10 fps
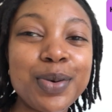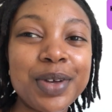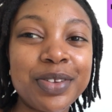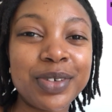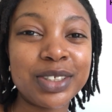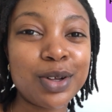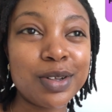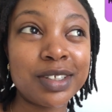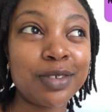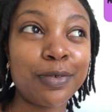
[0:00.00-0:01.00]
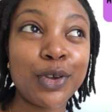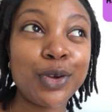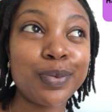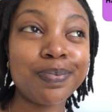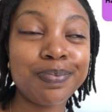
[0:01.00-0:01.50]
with results for
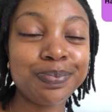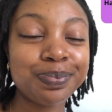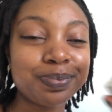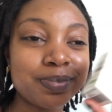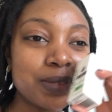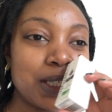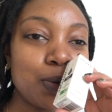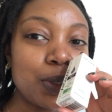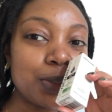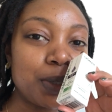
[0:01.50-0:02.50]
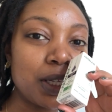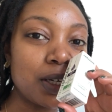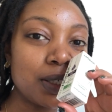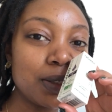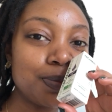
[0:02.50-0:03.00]
you. Wish me
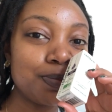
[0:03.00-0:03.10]
luck.